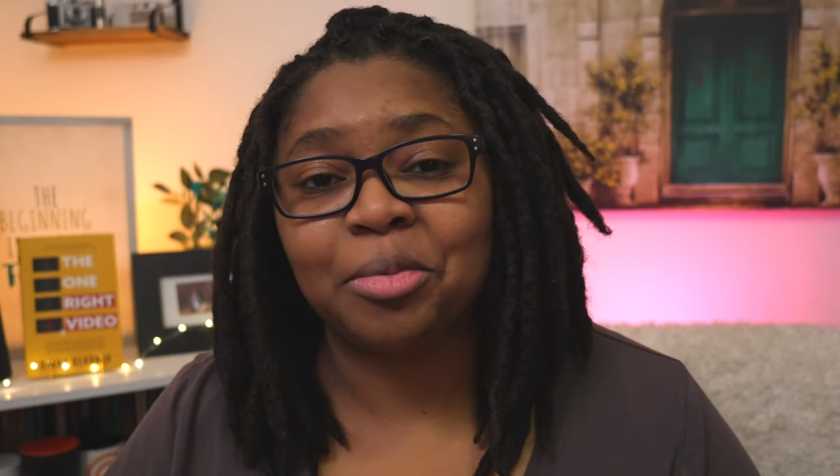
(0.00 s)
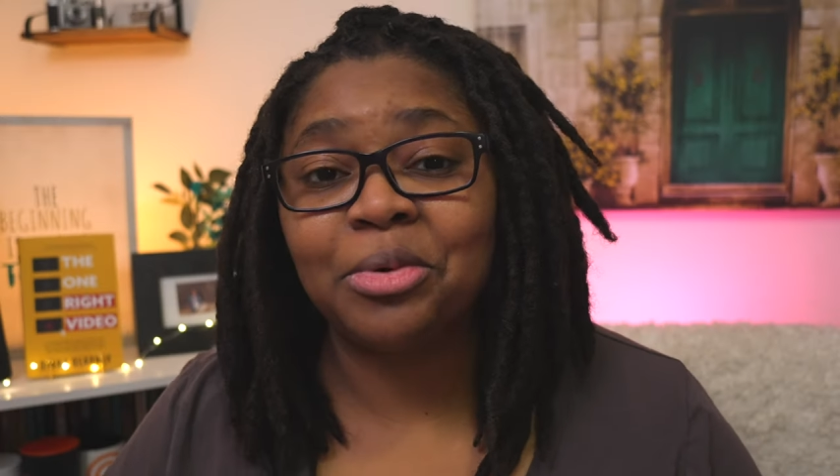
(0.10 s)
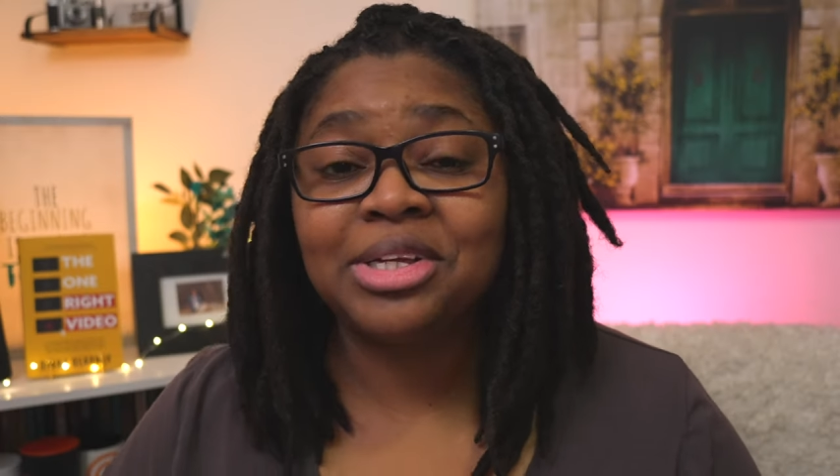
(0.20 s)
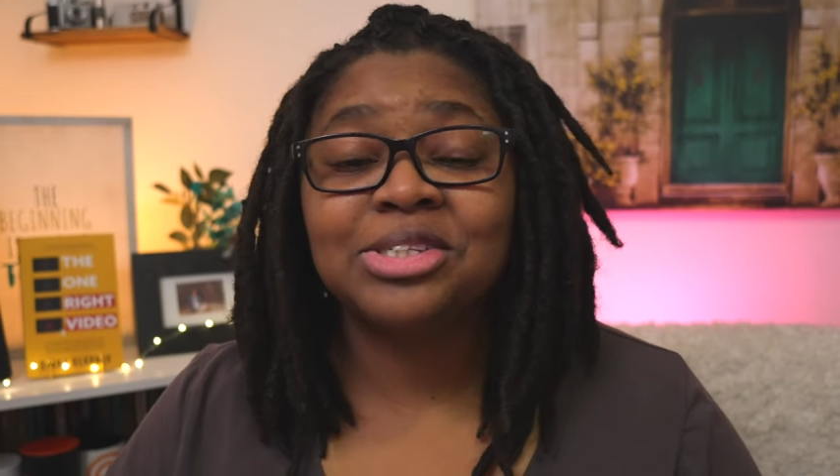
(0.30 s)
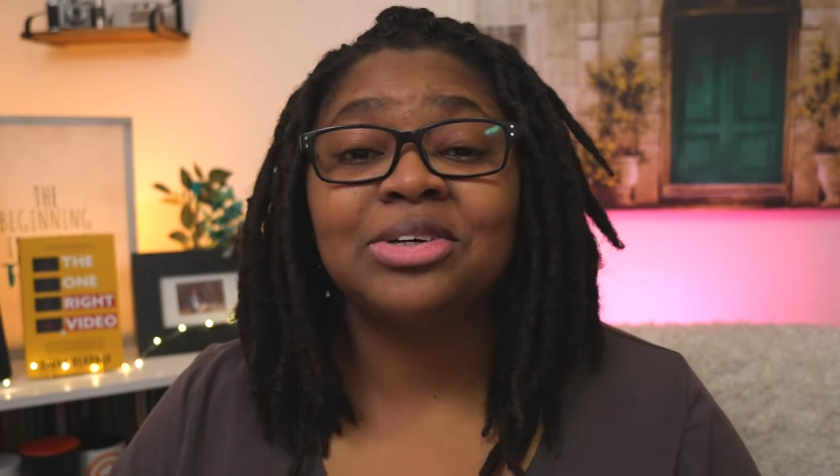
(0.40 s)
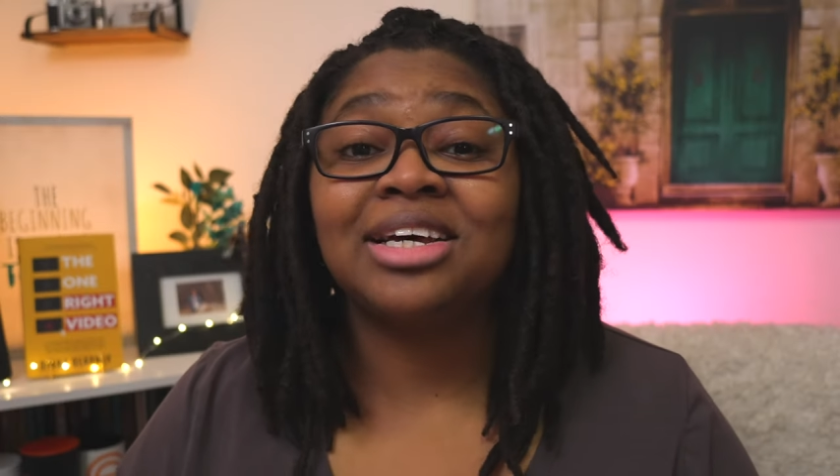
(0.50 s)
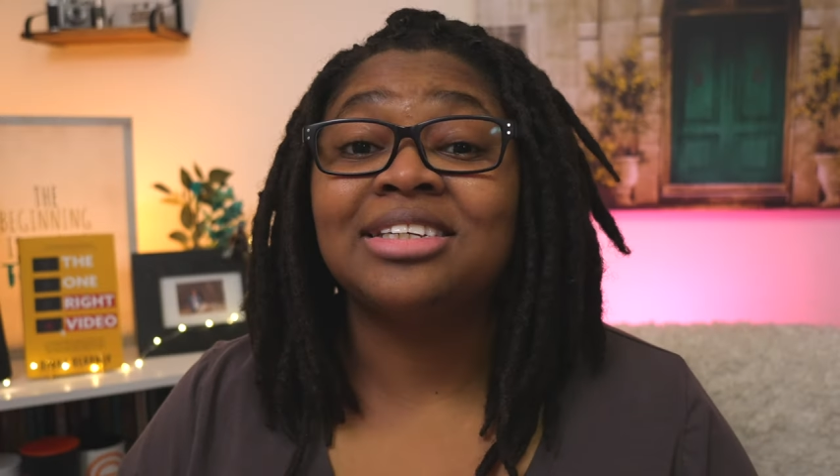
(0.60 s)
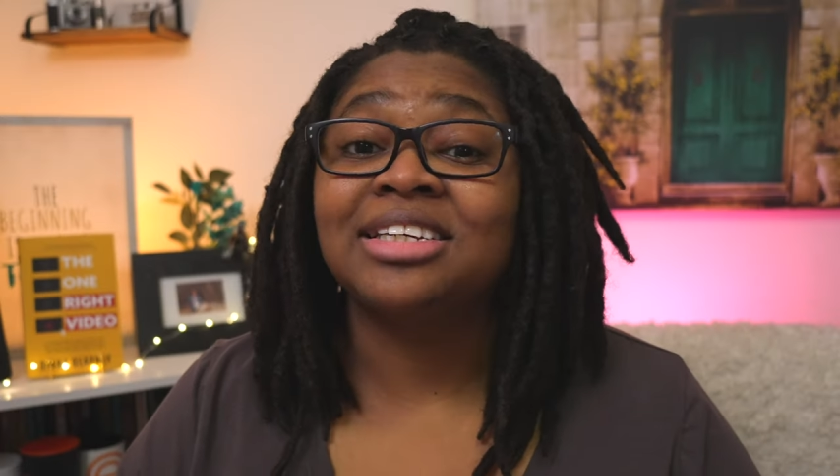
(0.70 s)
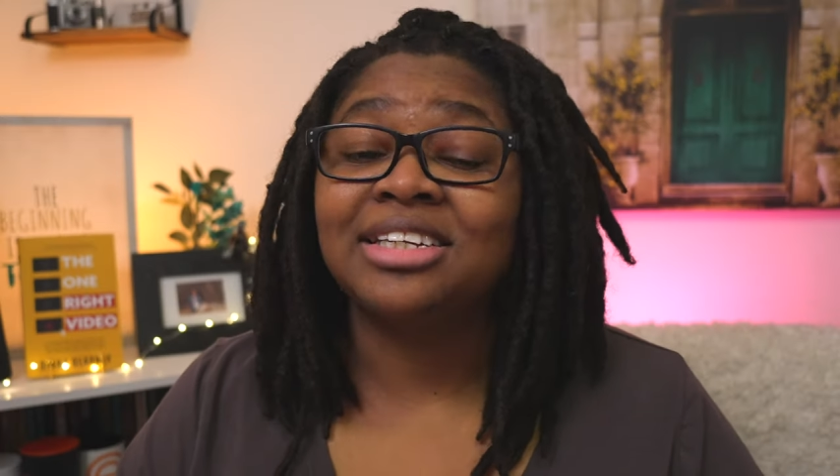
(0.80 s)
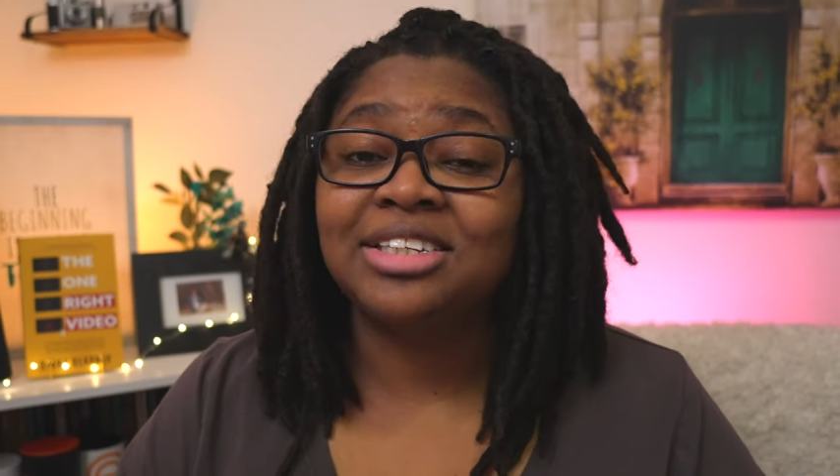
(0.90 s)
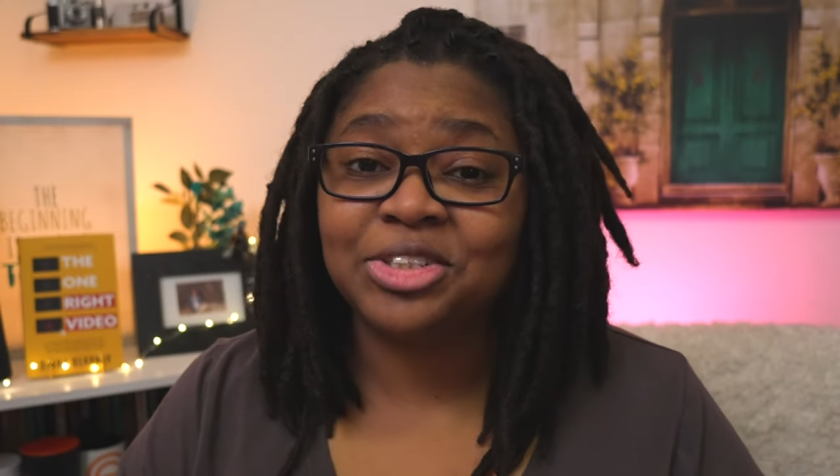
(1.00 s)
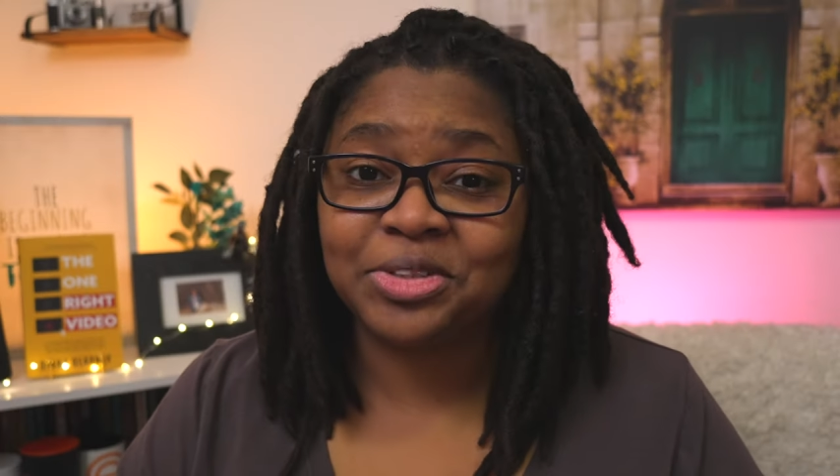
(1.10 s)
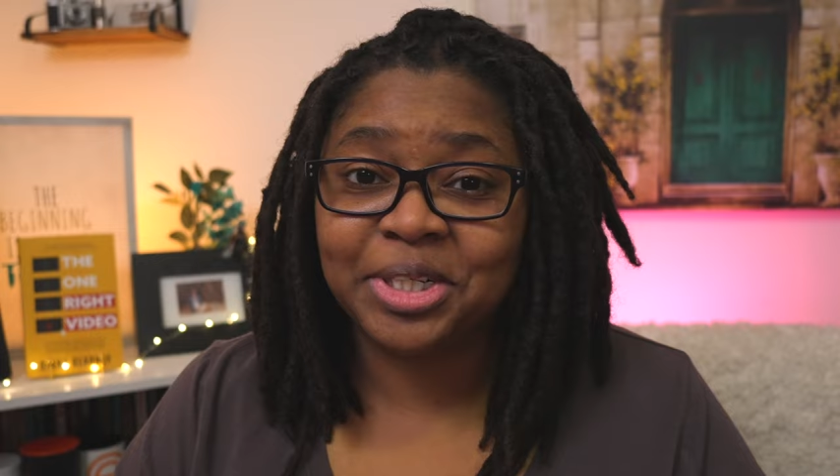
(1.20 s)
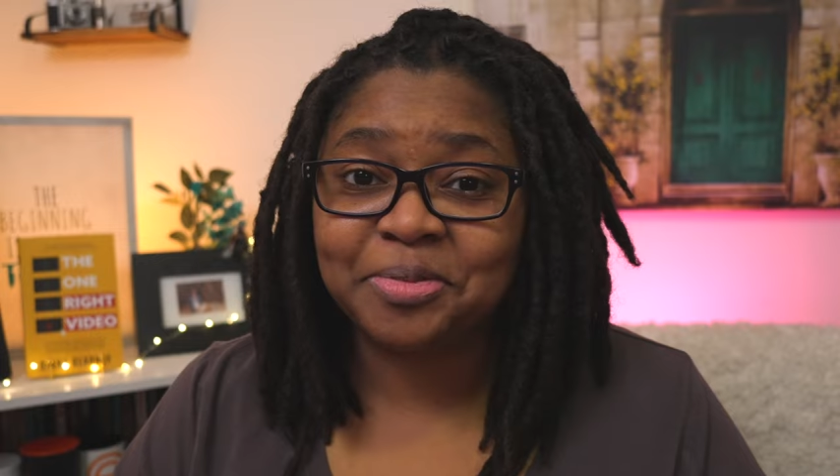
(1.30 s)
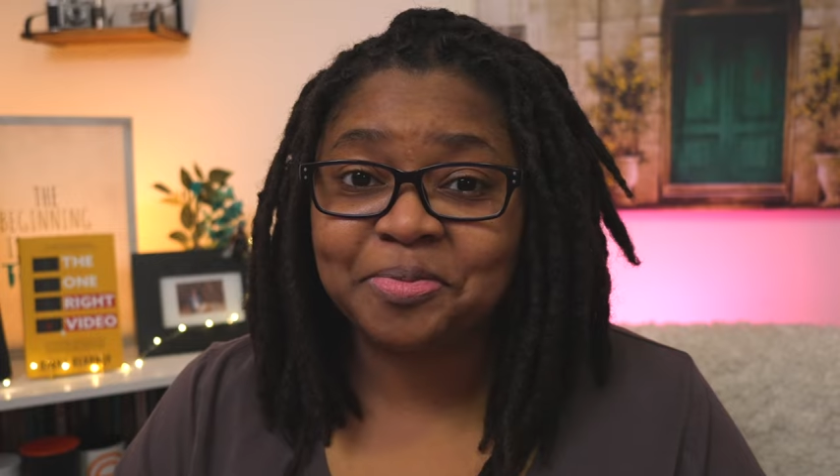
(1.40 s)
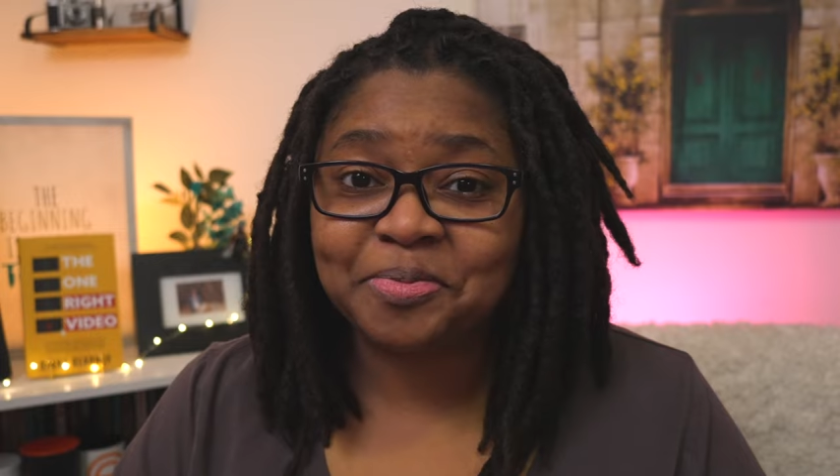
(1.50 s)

point, so let's get into it.